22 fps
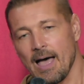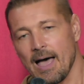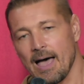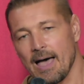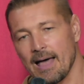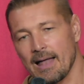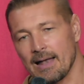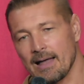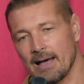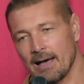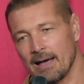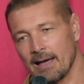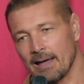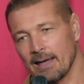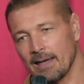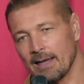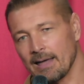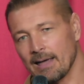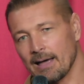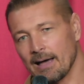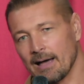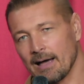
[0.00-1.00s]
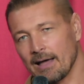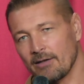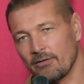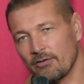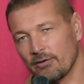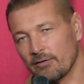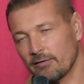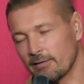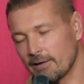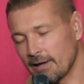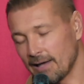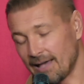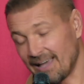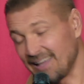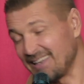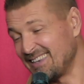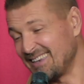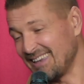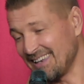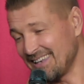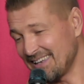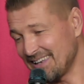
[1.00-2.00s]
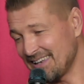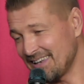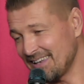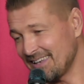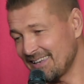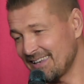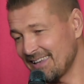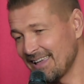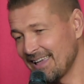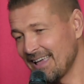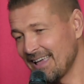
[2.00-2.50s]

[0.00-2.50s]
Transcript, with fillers: and I I just like I didn't.